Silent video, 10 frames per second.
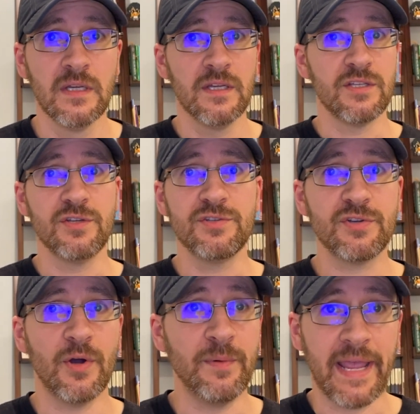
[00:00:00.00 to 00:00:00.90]
Use
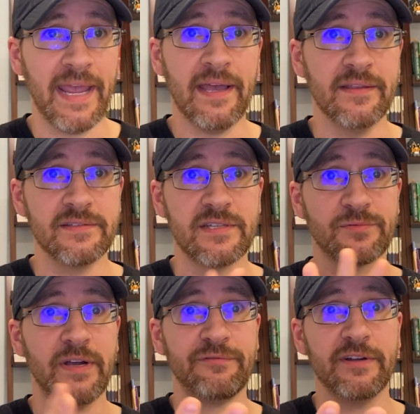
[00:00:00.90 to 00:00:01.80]
your own hands as a
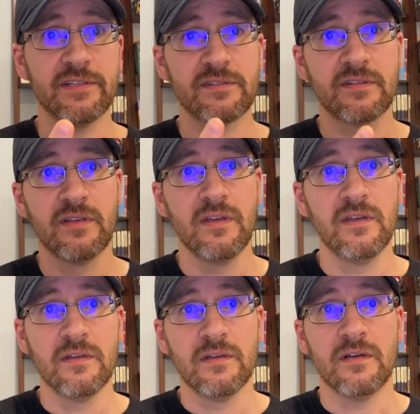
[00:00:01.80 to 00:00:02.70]
reference.
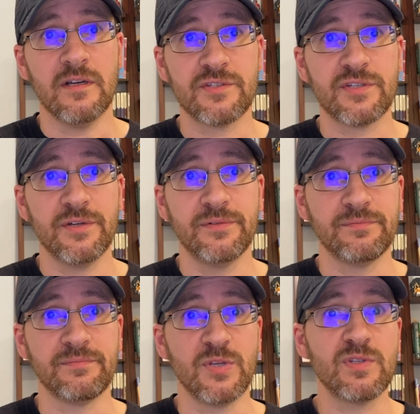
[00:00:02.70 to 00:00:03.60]
Also,
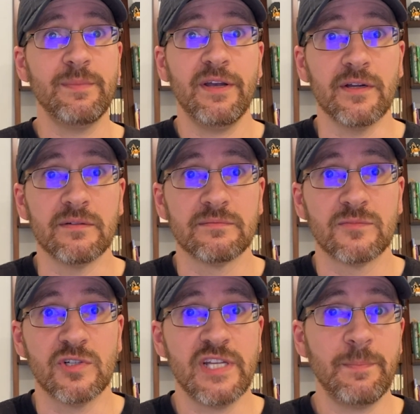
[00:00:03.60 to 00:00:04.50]
use a mirror,
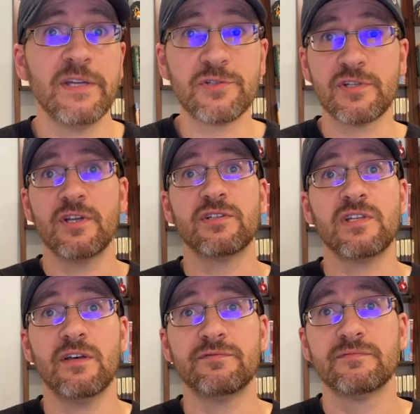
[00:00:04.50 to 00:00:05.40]
or take pictures of
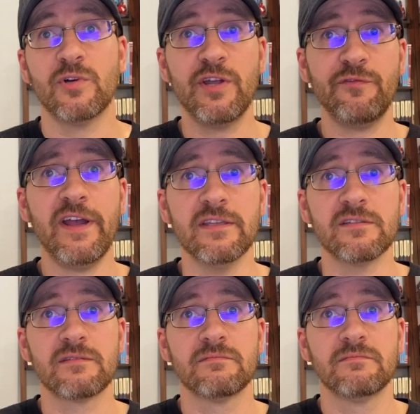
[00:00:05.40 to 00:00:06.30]
yourself, or your
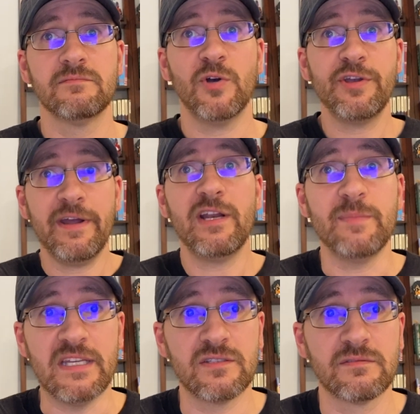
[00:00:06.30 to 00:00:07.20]
friends, or your
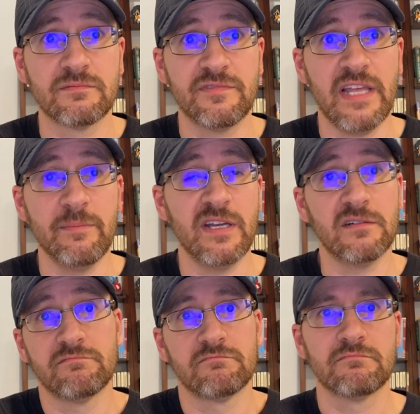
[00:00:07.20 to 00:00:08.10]
enemies, for that matter,
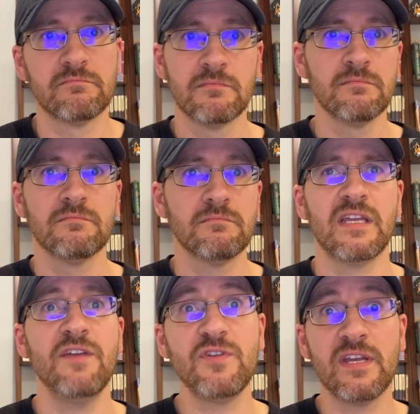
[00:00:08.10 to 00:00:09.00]

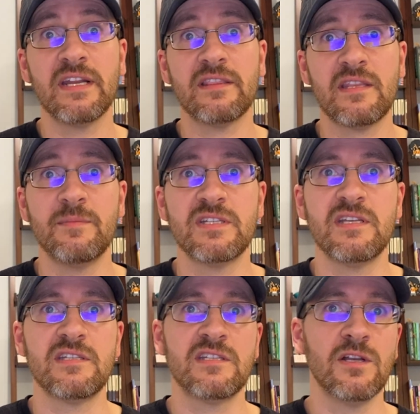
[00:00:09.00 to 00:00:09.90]
if you can get them to
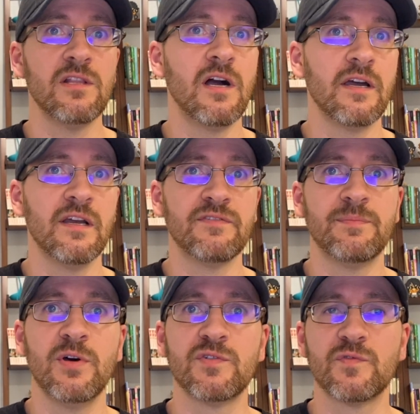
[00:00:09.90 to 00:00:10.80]
sit still long enough to
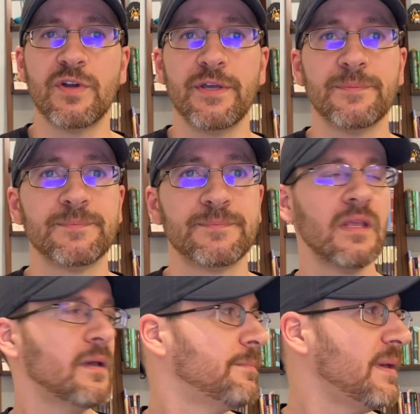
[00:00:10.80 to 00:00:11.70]
pose for you.
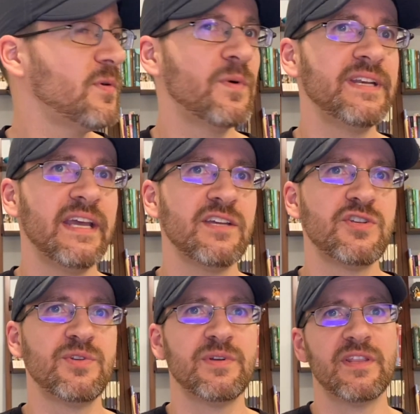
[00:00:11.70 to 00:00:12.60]
Maybe one day I should
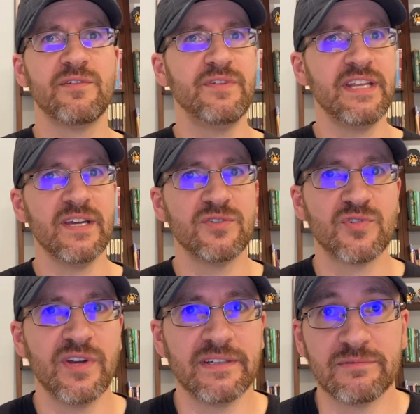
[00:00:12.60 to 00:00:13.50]
do another video
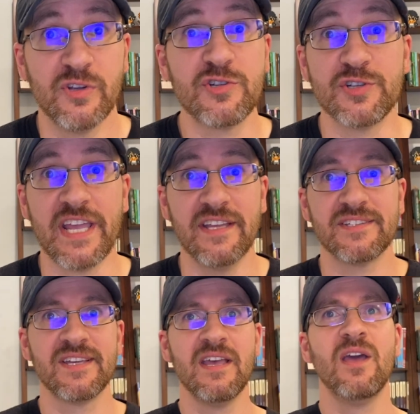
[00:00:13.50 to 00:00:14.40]
drawing creatures' hands,
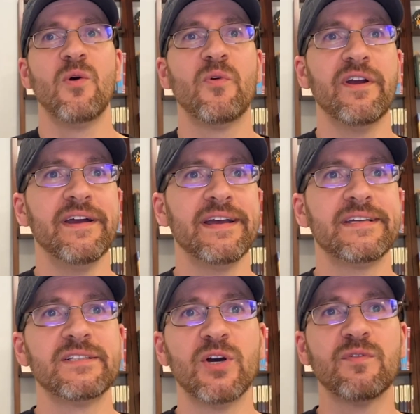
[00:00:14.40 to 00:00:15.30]
where I
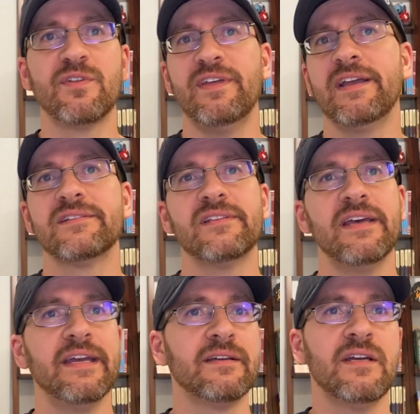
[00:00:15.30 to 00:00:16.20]
could go over things
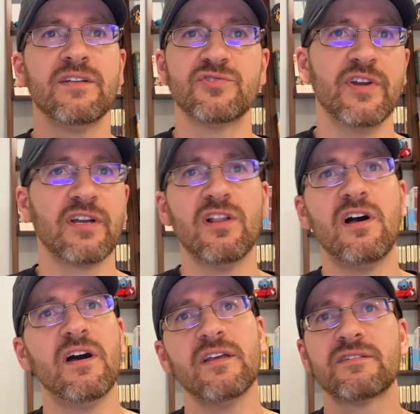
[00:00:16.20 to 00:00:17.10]
like drawing
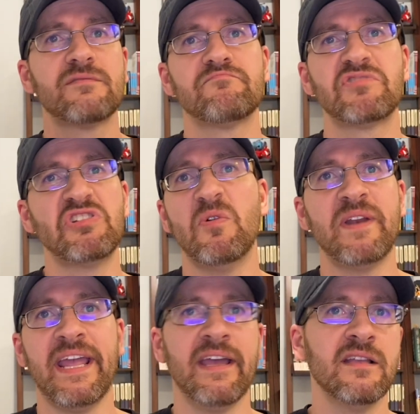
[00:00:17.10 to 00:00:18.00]
claws, stone
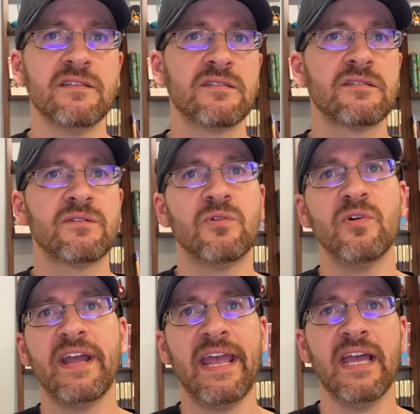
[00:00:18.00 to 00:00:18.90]
hands, or
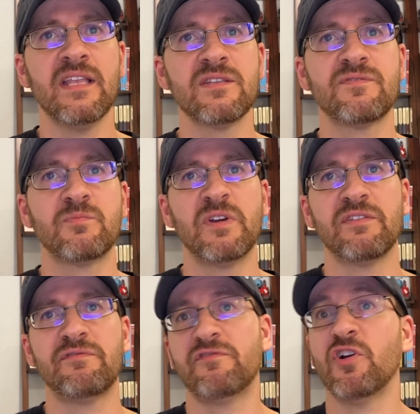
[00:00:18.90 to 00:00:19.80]
hands with
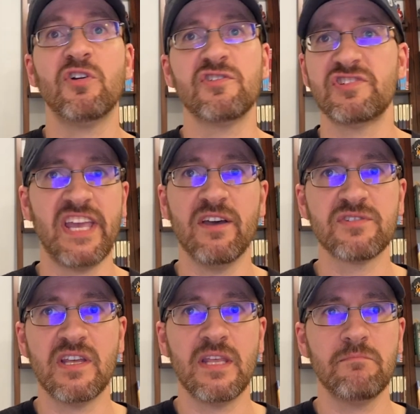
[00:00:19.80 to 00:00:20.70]
fur or scales
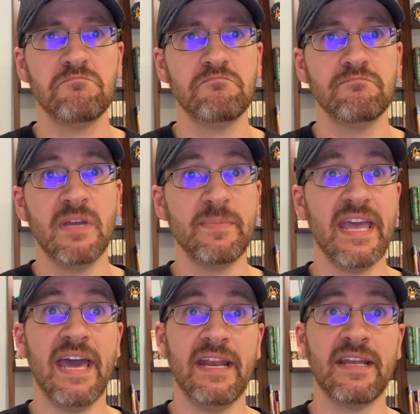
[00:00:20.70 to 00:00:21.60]
on them, maybe
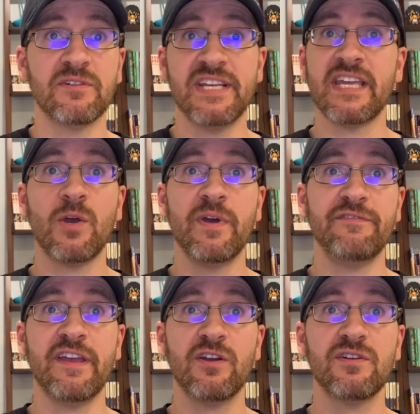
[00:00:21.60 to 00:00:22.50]
adding or taking away
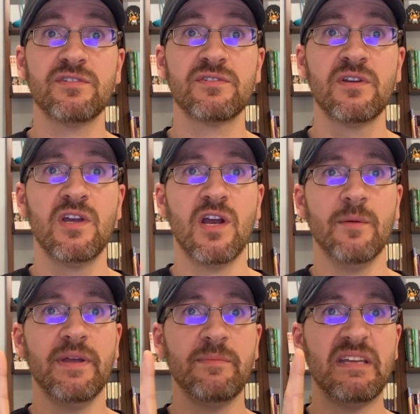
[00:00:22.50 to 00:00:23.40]
fingers, or
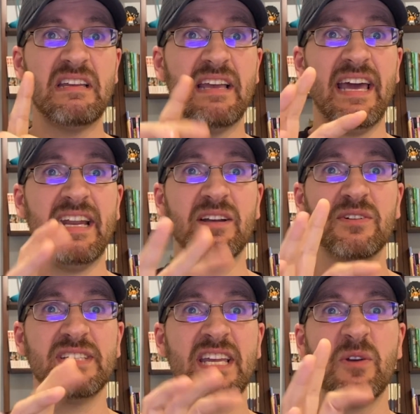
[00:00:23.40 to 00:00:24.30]
maybe adding or
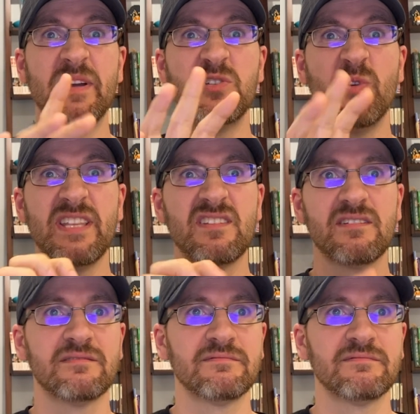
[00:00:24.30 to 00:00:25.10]
taking away joints.